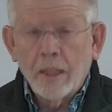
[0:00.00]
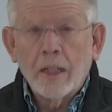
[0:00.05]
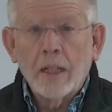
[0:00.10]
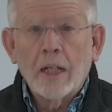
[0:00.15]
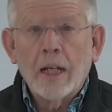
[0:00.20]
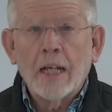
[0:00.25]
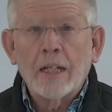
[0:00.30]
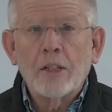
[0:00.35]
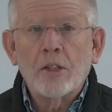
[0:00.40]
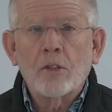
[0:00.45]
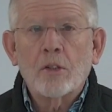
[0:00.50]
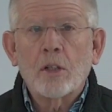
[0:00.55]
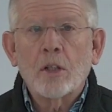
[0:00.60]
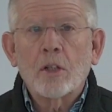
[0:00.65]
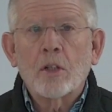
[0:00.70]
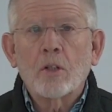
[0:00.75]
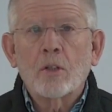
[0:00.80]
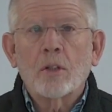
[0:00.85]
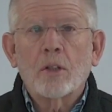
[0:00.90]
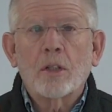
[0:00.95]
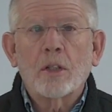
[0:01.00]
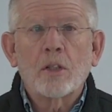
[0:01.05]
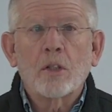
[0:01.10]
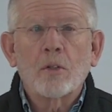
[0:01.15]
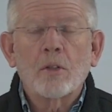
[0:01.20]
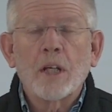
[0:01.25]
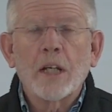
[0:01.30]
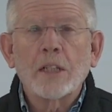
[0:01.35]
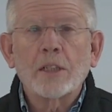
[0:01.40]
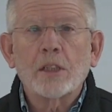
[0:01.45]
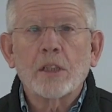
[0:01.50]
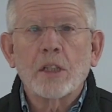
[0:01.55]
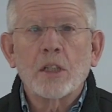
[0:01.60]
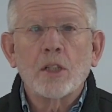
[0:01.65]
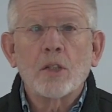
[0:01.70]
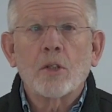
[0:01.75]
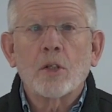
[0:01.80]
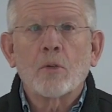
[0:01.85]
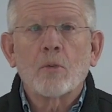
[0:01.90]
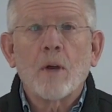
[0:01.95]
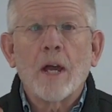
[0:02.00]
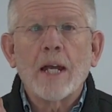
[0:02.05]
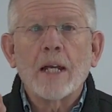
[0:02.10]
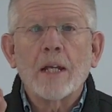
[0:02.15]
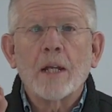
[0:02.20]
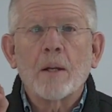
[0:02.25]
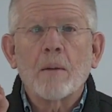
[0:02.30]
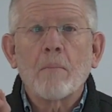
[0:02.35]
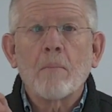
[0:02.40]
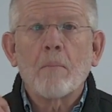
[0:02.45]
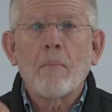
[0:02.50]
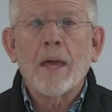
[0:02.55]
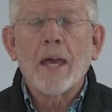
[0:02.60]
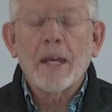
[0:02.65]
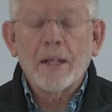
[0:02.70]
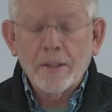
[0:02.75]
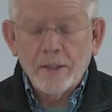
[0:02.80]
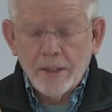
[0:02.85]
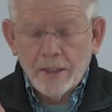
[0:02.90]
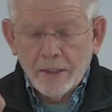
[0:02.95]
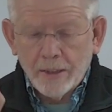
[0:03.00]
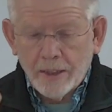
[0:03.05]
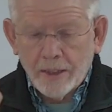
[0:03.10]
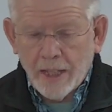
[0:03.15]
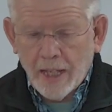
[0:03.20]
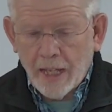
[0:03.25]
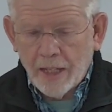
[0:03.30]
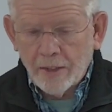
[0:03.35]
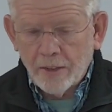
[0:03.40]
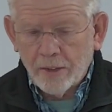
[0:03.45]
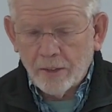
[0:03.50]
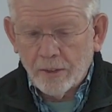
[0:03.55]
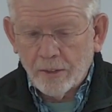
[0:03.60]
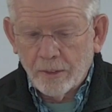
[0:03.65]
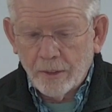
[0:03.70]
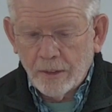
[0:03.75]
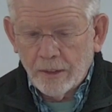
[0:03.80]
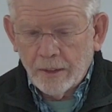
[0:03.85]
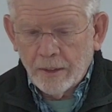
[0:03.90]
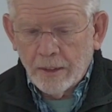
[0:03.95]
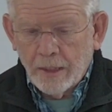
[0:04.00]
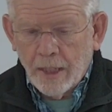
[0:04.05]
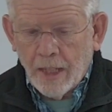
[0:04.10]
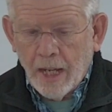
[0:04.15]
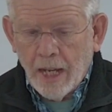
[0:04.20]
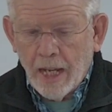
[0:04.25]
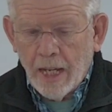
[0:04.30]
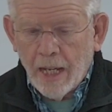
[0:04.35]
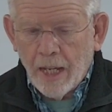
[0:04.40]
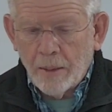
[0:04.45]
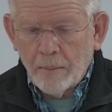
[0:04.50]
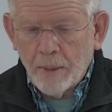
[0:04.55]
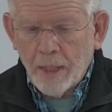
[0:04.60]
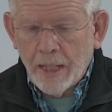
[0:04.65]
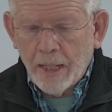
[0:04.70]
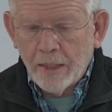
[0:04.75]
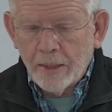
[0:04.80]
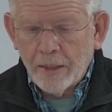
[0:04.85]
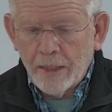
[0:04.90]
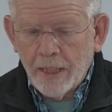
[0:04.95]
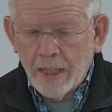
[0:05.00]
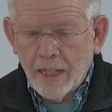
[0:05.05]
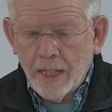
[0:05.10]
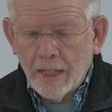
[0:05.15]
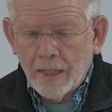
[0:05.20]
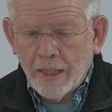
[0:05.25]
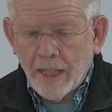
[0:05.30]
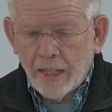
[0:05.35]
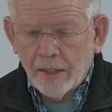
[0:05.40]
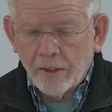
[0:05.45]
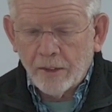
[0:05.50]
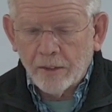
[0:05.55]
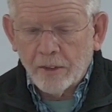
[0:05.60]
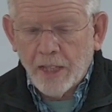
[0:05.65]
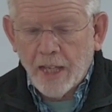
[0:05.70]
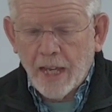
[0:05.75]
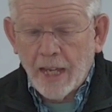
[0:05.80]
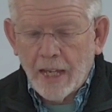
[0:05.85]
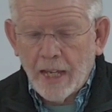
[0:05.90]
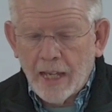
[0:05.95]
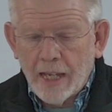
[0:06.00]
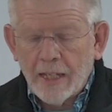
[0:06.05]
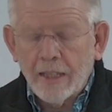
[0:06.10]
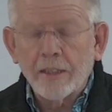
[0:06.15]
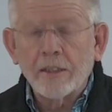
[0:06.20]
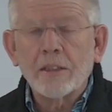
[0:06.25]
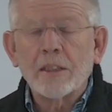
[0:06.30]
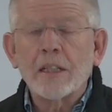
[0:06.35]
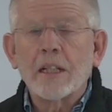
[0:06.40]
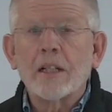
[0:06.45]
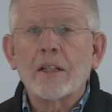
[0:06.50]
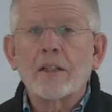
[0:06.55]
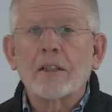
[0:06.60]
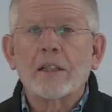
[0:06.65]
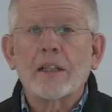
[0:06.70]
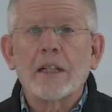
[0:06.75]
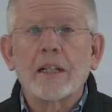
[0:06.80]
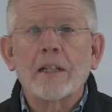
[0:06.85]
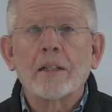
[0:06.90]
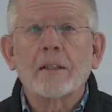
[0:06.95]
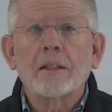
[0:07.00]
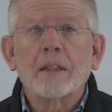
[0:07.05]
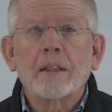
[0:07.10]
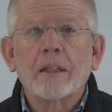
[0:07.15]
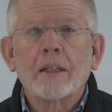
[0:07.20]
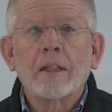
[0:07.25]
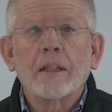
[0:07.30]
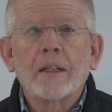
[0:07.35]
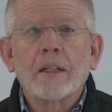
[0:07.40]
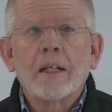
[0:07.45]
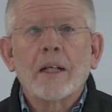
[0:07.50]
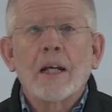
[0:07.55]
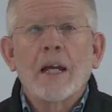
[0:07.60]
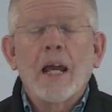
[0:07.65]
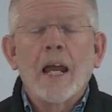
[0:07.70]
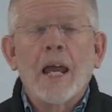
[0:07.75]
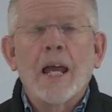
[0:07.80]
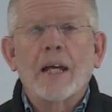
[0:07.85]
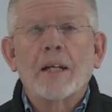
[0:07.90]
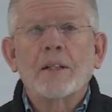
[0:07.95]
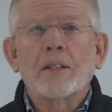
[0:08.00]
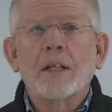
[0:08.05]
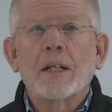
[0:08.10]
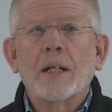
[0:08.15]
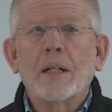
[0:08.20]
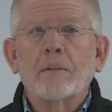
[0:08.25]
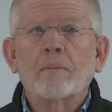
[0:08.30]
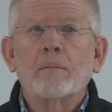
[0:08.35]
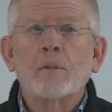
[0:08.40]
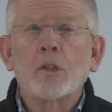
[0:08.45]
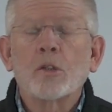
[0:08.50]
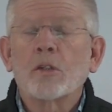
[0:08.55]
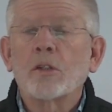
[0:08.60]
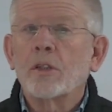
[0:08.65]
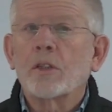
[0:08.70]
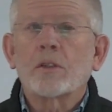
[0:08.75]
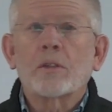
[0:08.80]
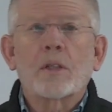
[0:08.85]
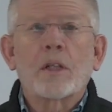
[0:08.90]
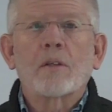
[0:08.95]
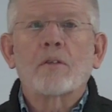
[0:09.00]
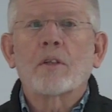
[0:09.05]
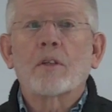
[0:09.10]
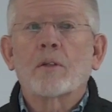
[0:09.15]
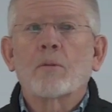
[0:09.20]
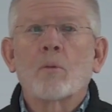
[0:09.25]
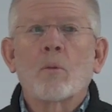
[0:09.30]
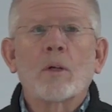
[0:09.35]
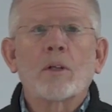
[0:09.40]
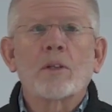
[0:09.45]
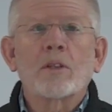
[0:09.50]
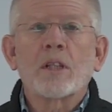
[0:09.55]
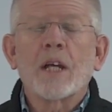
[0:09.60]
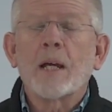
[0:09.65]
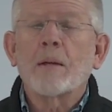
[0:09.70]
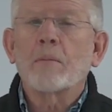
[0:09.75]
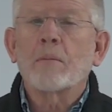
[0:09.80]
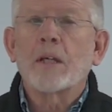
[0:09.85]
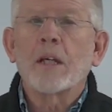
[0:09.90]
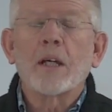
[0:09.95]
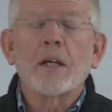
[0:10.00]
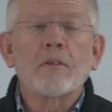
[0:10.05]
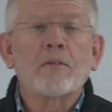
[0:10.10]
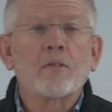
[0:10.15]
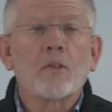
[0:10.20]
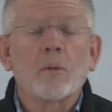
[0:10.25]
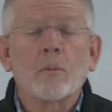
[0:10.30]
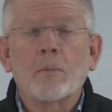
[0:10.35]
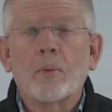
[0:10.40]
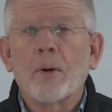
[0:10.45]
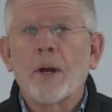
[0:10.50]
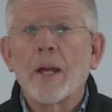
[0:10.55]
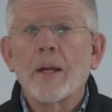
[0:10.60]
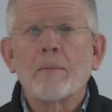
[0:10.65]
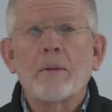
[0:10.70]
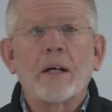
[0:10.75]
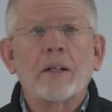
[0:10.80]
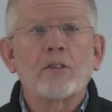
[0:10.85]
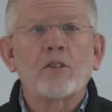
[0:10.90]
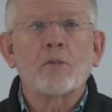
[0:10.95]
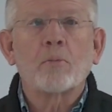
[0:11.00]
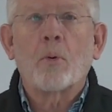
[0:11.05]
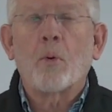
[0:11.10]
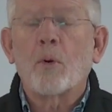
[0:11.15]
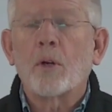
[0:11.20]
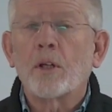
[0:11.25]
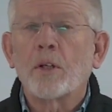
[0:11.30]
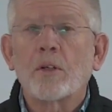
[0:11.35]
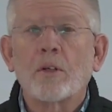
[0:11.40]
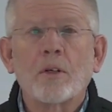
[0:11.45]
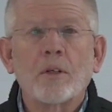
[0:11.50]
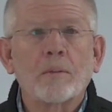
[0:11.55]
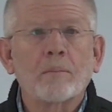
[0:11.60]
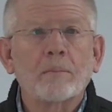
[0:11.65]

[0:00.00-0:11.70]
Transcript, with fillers: and you can go to the donation. You can write in Amanda Kandle, A M A N D A Kandle, K A N D L E. And uh, you can just give a one time gift or pray about supporting her.